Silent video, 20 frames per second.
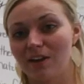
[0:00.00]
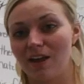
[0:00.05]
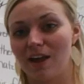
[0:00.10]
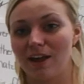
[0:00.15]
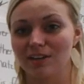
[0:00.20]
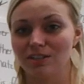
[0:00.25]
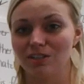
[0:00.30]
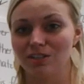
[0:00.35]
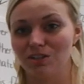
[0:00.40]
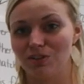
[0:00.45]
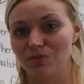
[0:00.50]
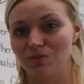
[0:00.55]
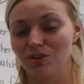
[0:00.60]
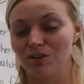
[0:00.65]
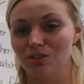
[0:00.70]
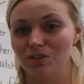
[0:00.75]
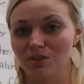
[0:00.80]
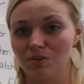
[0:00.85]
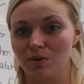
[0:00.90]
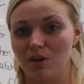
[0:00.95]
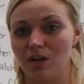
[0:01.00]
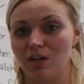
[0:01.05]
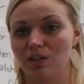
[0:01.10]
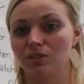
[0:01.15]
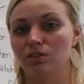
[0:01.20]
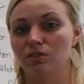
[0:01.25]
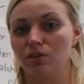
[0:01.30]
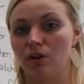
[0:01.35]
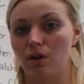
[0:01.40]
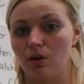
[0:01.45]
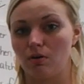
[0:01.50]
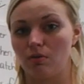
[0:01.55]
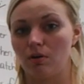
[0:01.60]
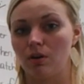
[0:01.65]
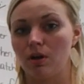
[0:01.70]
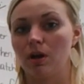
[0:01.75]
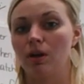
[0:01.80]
action. You can do it. So